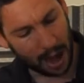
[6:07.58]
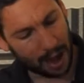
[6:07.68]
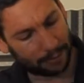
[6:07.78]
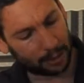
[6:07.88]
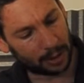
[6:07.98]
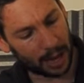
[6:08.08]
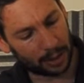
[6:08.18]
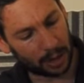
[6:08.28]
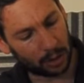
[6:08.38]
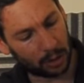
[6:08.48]
After
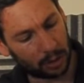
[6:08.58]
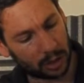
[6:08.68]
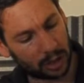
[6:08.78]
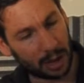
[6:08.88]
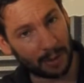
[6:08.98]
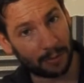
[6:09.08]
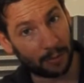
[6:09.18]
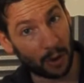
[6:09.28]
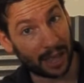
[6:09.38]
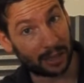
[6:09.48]
that, then you go the
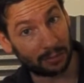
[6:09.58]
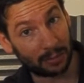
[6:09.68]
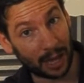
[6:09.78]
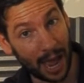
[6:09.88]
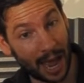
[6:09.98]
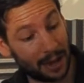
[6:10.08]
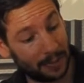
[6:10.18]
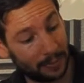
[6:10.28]
7th fret A,